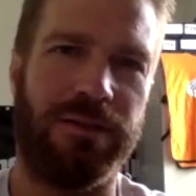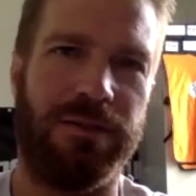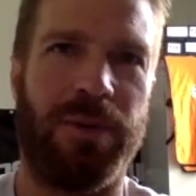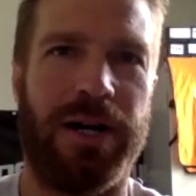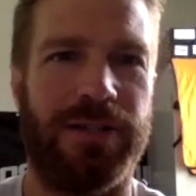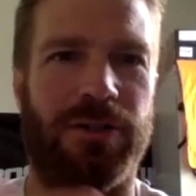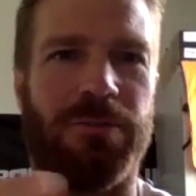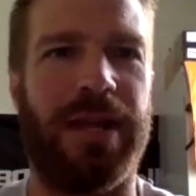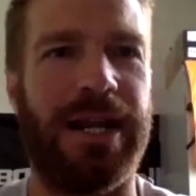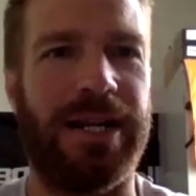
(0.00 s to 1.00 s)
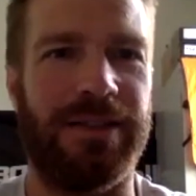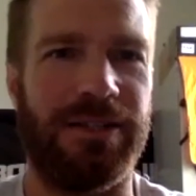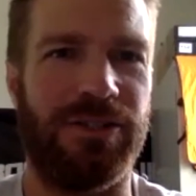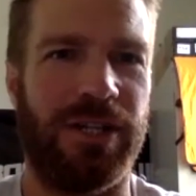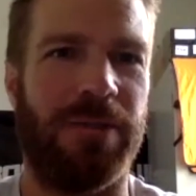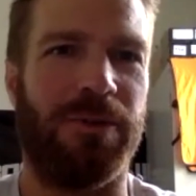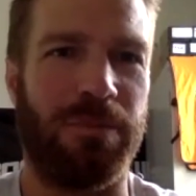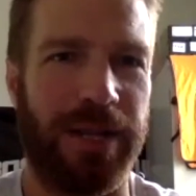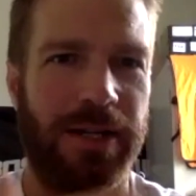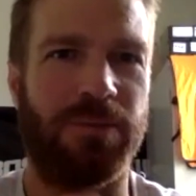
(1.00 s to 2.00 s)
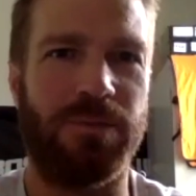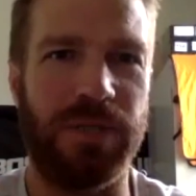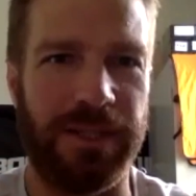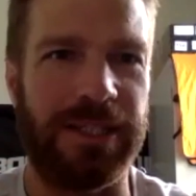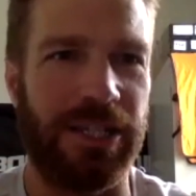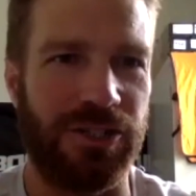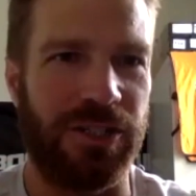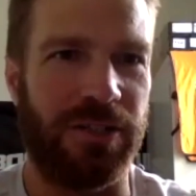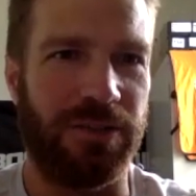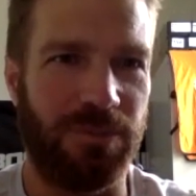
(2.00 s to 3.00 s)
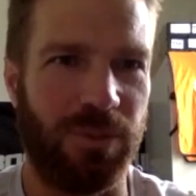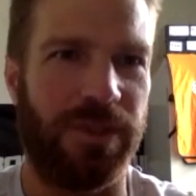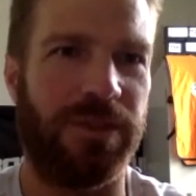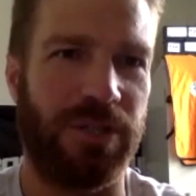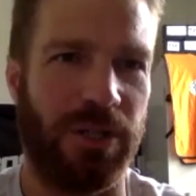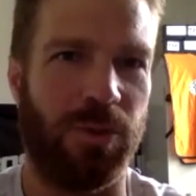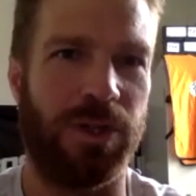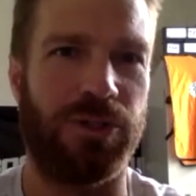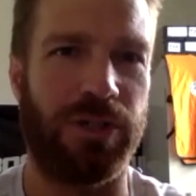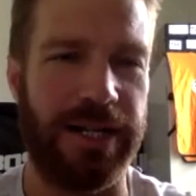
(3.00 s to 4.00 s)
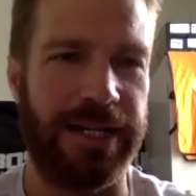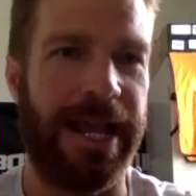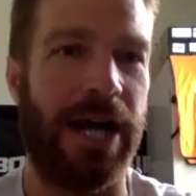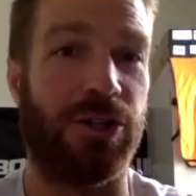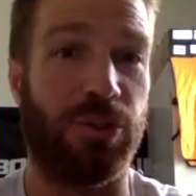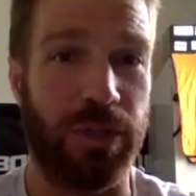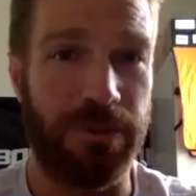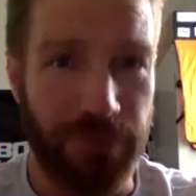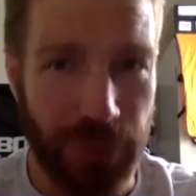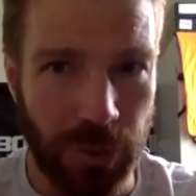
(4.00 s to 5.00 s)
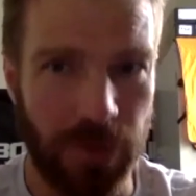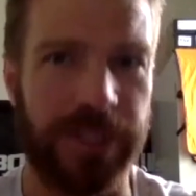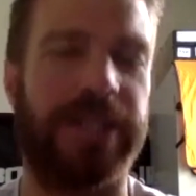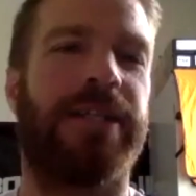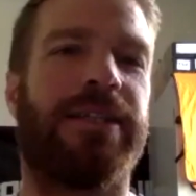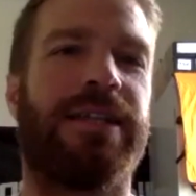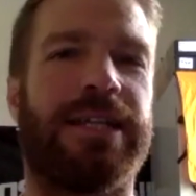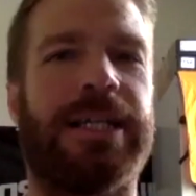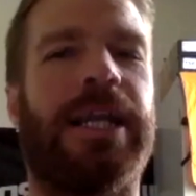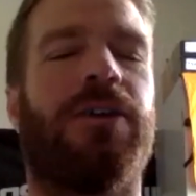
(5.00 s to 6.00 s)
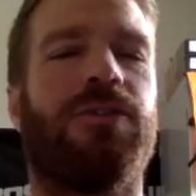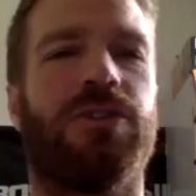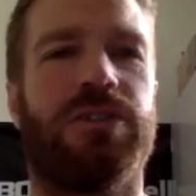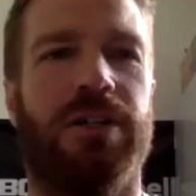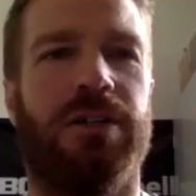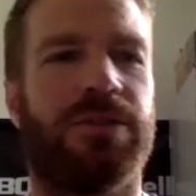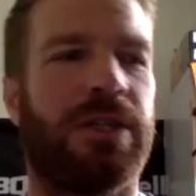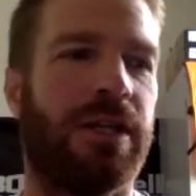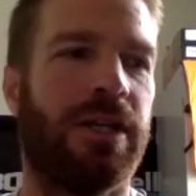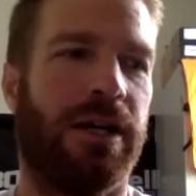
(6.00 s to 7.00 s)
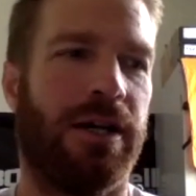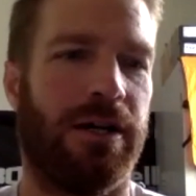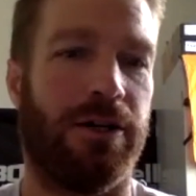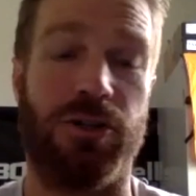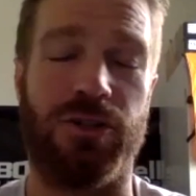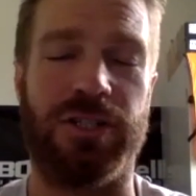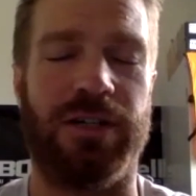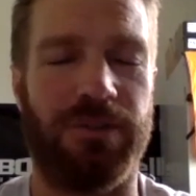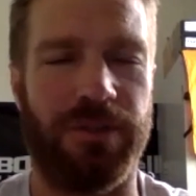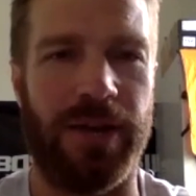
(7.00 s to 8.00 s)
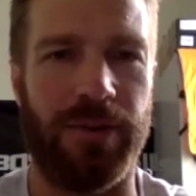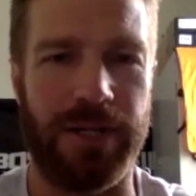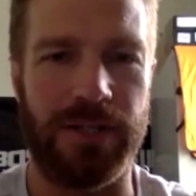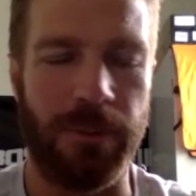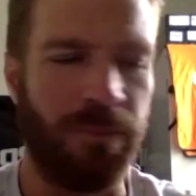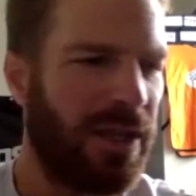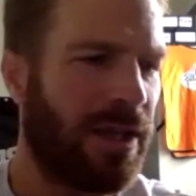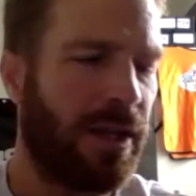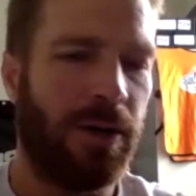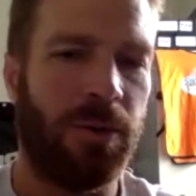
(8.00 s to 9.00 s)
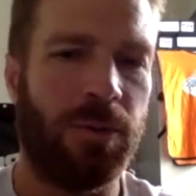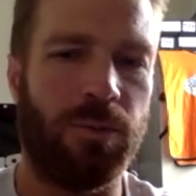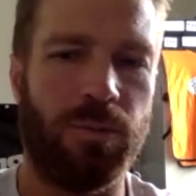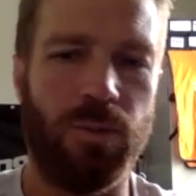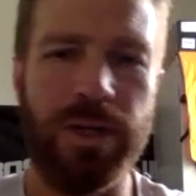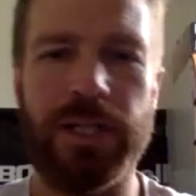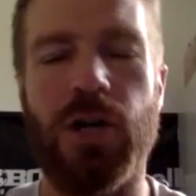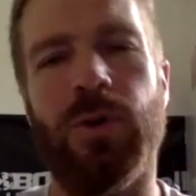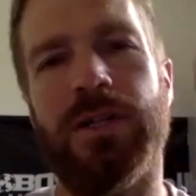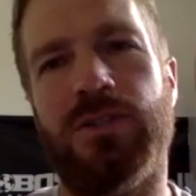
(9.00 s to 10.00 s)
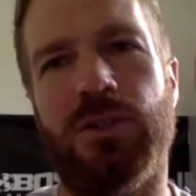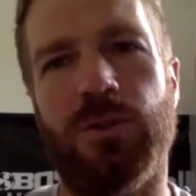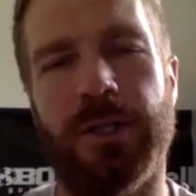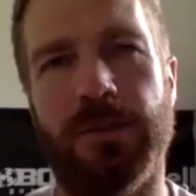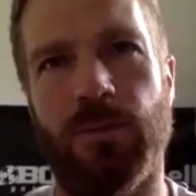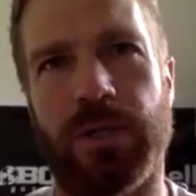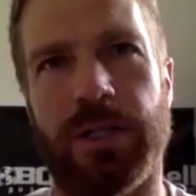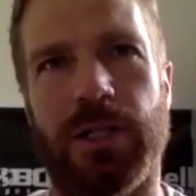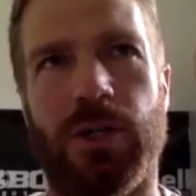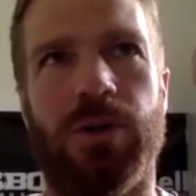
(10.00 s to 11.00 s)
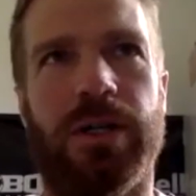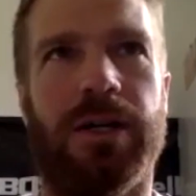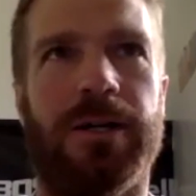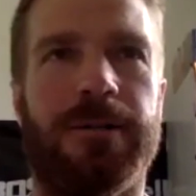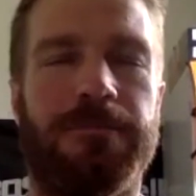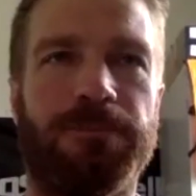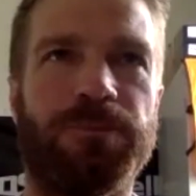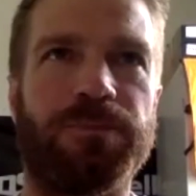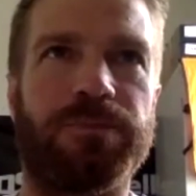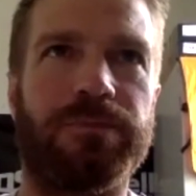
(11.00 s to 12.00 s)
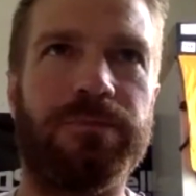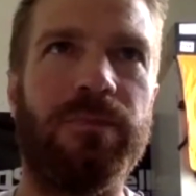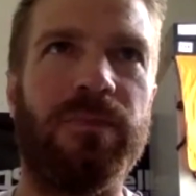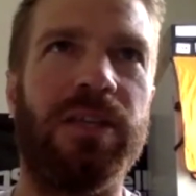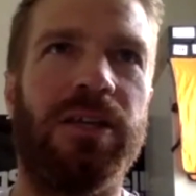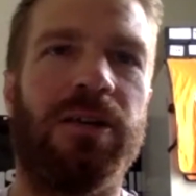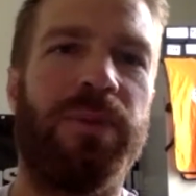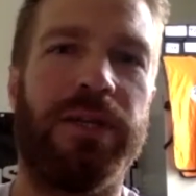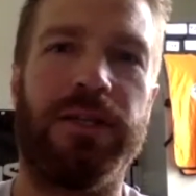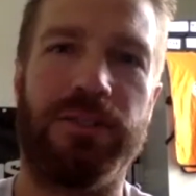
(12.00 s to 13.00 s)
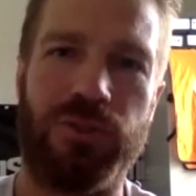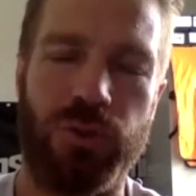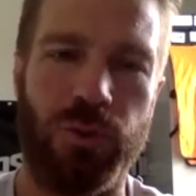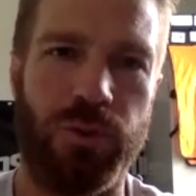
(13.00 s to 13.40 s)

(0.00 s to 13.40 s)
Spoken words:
bodies aren't made in the gym, they're made in the kitchen with what you're eating and how you're refueling and taking care of yourselves or yourself that way. So want to go into it. We're going to go a bit into